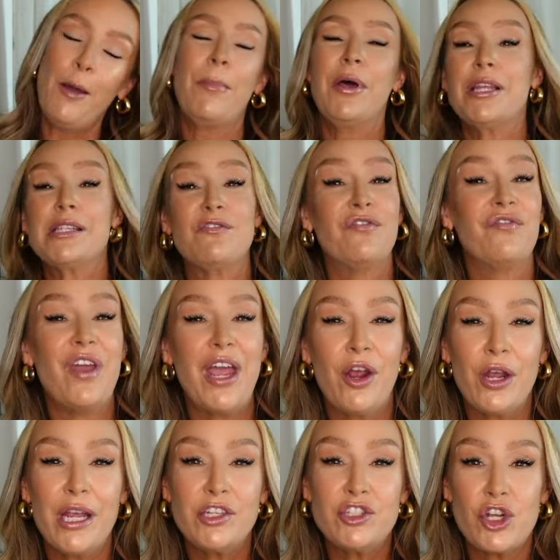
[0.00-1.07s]
but it's
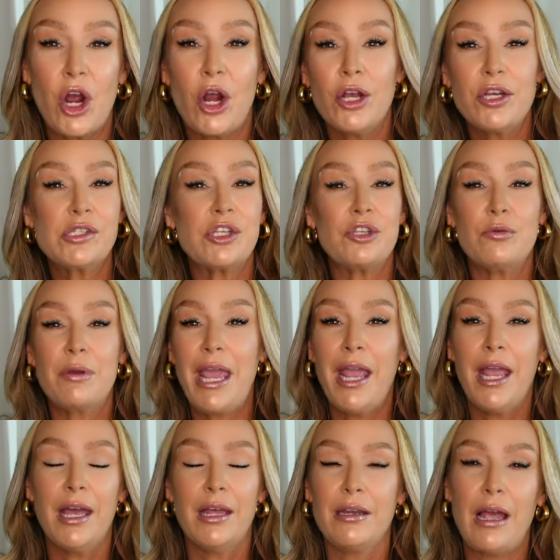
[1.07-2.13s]
very dark, so you
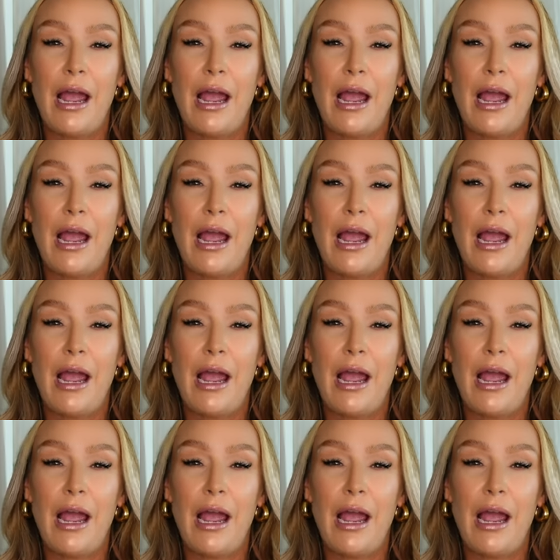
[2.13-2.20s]
can't,